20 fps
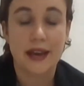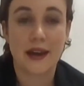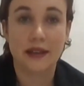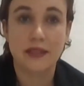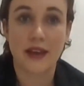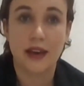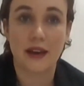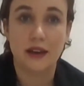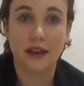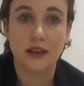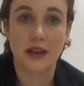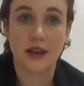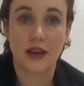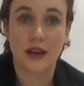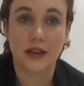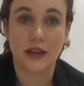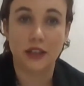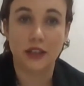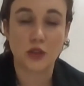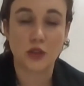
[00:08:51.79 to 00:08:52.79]
and
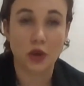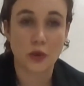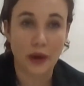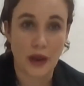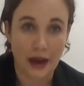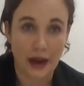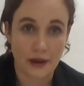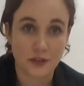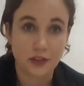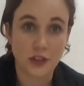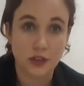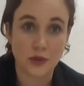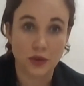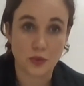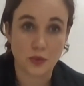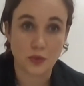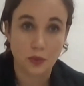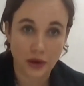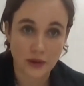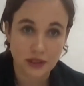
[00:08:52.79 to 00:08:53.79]
that you don't have to
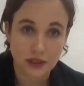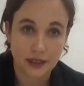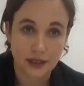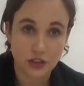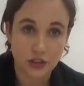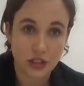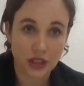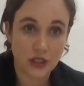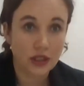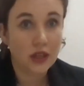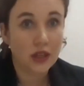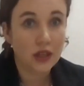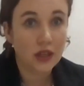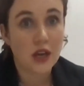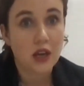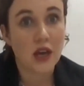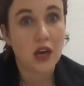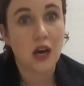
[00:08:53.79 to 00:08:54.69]
use wall suction,